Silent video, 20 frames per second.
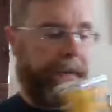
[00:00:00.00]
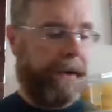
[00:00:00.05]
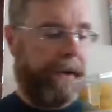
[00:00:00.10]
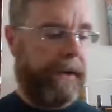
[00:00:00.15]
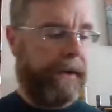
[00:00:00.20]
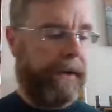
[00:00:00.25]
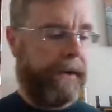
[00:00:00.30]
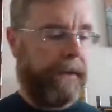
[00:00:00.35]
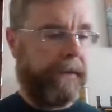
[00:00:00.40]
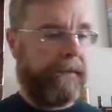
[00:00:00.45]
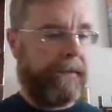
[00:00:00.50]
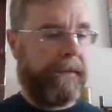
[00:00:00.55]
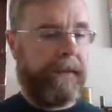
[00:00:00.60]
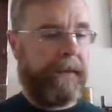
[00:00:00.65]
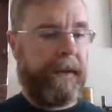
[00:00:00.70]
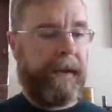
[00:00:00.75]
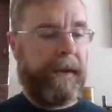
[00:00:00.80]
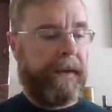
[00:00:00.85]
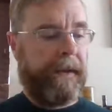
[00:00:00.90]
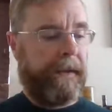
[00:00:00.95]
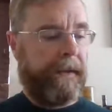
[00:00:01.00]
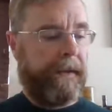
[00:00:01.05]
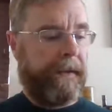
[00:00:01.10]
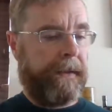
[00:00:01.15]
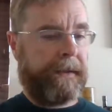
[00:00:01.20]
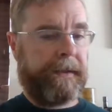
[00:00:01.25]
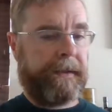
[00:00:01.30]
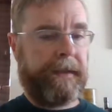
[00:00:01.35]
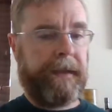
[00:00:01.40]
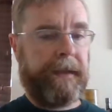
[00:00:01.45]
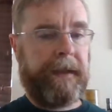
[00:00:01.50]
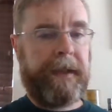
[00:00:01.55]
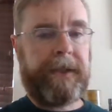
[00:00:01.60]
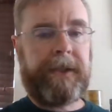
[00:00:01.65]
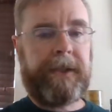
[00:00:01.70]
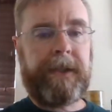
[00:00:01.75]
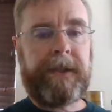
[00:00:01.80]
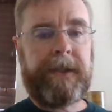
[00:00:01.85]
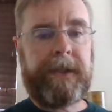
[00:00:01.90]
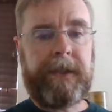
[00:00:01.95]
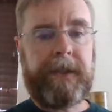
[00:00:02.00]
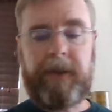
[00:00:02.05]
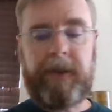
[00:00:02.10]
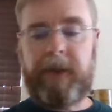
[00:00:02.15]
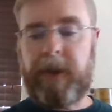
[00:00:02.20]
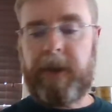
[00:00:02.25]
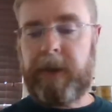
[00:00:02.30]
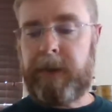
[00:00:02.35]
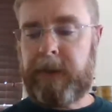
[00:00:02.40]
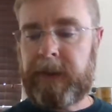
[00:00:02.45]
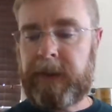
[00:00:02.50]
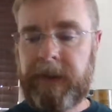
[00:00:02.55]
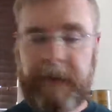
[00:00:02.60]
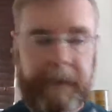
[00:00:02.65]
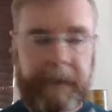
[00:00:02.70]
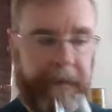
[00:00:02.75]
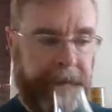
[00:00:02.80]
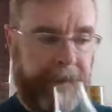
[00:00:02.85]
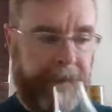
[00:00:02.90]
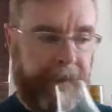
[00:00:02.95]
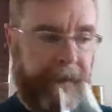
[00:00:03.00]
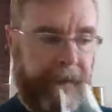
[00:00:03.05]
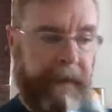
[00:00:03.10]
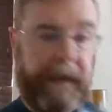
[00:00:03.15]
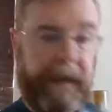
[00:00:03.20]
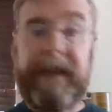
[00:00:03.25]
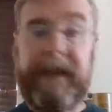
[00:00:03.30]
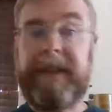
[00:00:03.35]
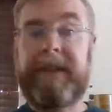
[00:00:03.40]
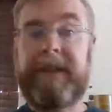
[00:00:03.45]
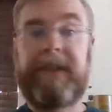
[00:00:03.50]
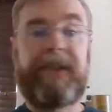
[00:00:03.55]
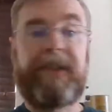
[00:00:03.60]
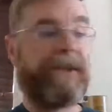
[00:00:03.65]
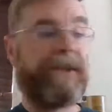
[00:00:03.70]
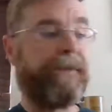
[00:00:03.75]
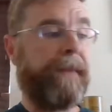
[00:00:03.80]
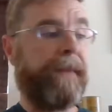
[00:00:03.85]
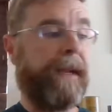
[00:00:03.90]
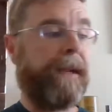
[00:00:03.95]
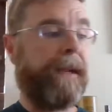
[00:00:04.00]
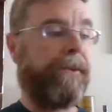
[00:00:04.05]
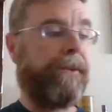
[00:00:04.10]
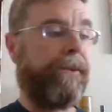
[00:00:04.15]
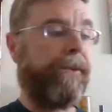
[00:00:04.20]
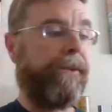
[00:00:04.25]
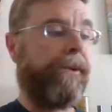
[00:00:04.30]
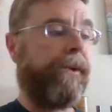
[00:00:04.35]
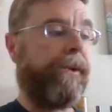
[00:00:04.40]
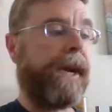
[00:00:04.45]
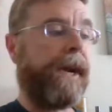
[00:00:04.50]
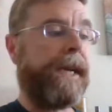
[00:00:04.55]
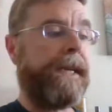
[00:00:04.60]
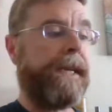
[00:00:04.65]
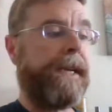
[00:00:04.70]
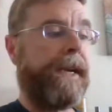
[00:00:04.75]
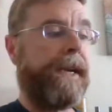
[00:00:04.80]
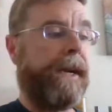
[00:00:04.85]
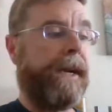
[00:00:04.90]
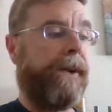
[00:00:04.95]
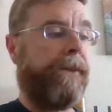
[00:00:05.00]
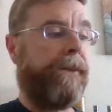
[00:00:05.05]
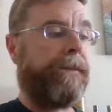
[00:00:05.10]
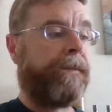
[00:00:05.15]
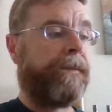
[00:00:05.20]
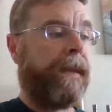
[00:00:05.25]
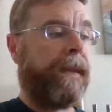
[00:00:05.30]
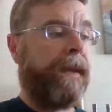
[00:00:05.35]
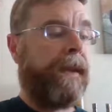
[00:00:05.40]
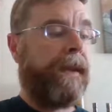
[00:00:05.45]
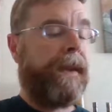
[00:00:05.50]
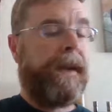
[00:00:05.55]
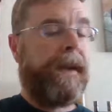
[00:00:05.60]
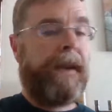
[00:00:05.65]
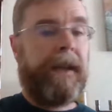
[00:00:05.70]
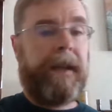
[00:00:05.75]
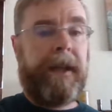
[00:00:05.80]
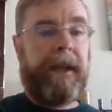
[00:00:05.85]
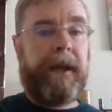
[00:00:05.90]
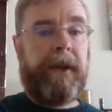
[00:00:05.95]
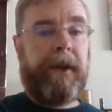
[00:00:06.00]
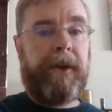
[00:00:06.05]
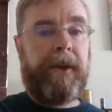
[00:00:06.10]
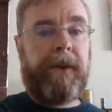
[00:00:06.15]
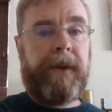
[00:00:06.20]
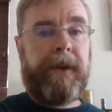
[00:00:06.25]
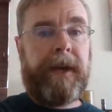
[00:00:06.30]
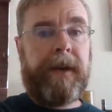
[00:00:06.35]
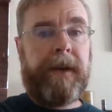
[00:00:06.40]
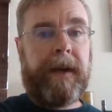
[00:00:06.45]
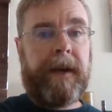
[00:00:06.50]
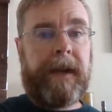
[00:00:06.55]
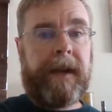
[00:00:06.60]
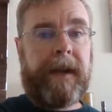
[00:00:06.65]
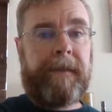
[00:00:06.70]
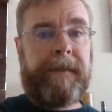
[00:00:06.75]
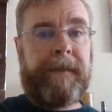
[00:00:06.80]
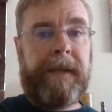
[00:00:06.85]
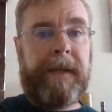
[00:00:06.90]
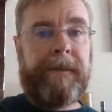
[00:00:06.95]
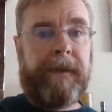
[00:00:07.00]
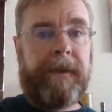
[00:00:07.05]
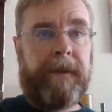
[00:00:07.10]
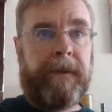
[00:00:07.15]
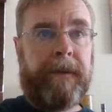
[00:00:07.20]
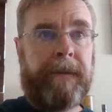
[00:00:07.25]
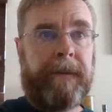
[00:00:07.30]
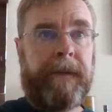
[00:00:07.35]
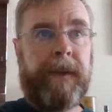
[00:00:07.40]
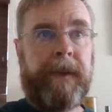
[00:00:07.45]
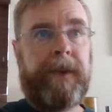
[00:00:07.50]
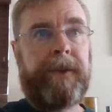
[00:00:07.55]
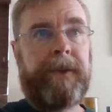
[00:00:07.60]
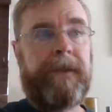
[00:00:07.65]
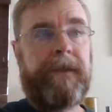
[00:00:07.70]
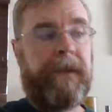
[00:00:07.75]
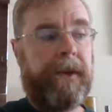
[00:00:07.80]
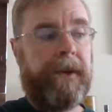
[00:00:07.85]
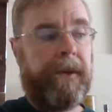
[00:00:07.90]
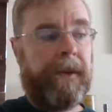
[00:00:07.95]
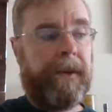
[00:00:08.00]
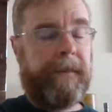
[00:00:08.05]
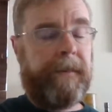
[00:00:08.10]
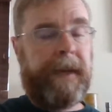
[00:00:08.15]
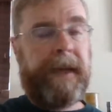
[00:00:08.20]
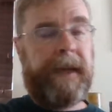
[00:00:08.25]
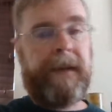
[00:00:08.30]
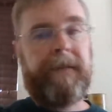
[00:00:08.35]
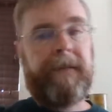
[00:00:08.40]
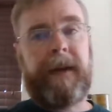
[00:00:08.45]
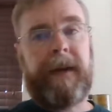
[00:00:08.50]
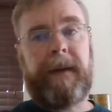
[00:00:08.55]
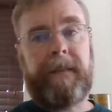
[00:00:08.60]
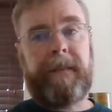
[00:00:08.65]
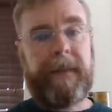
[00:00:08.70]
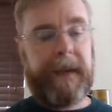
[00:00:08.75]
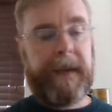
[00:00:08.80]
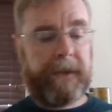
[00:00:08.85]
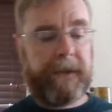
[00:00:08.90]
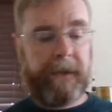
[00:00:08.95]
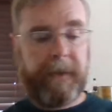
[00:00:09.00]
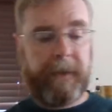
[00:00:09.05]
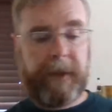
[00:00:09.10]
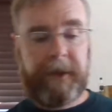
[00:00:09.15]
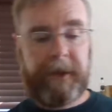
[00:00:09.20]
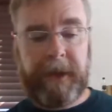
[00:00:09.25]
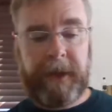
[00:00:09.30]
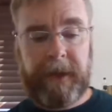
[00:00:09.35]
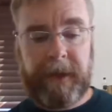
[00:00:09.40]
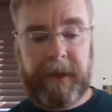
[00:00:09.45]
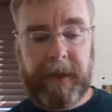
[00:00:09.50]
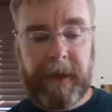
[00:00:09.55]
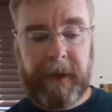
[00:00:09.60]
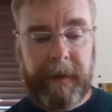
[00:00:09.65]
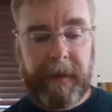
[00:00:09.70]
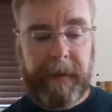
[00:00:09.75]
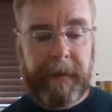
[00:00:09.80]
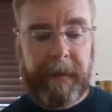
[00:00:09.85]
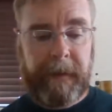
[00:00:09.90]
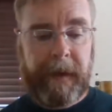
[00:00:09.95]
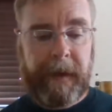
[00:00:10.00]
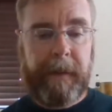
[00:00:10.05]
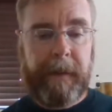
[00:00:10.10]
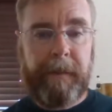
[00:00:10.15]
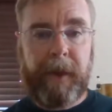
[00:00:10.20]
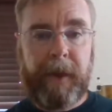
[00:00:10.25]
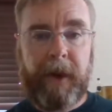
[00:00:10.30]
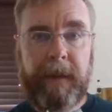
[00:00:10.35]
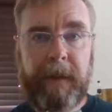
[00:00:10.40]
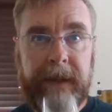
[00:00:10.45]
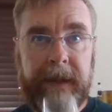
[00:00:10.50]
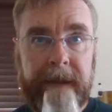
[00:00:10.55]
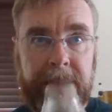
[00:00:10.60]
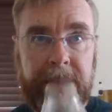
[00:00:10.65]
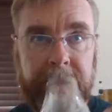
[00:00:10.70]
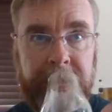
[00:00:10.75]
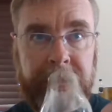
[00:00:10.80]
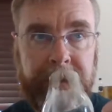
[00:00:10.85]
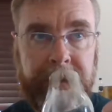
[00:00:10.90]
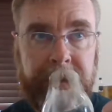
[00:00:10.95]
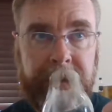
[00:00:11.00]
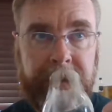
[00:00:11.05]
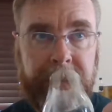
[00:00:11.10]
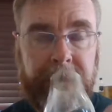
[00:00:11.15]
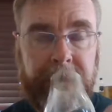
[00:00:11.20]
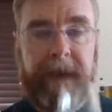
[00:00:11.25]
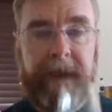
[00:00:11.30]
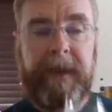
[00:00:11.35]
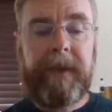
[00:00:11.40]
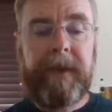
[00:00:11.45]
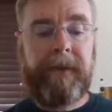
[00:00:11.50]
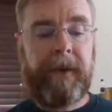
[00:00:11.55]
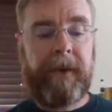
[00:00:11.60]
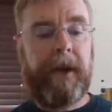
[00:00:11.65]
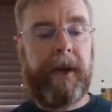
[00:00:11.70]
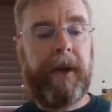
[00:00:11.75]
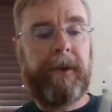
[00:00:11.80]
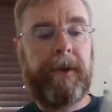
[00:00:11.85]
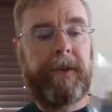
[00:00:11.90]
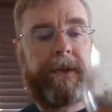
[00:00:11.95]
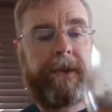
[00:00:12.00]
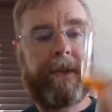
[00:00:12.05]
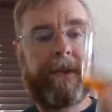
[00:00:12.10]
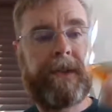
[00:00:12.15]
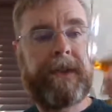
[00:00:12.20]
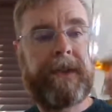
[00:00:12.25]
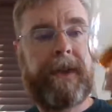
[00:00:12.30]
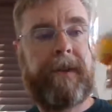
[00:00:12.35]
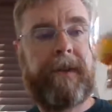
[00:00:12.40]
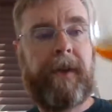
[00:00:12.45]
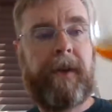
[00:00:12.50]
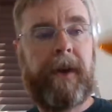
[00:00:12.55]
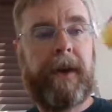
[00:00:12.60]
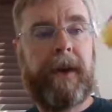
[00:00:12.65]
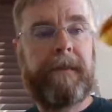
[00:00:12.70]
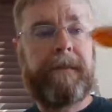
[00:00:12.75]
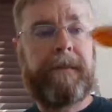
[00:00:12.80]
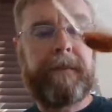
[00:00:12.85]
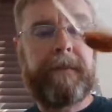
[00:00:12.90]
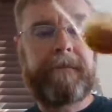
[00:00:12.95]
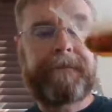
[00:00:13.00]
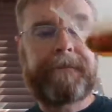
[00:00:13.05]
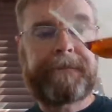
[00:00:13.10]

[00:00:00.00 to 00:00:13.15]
here of this delicious juice. I can smell it right now. You know, you'll hear a lot of people, those of you that may have not be so much into bourbons and the different notes and stuff on it, but